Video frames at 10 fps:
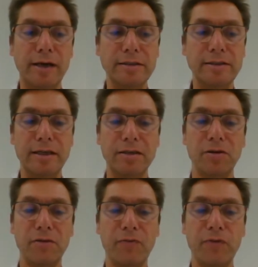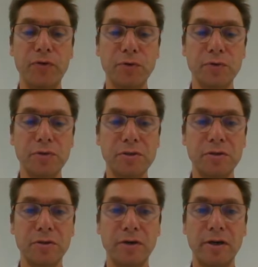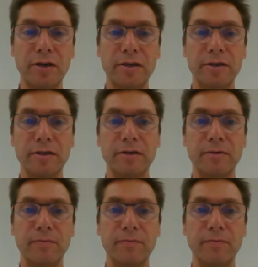or are they confused, or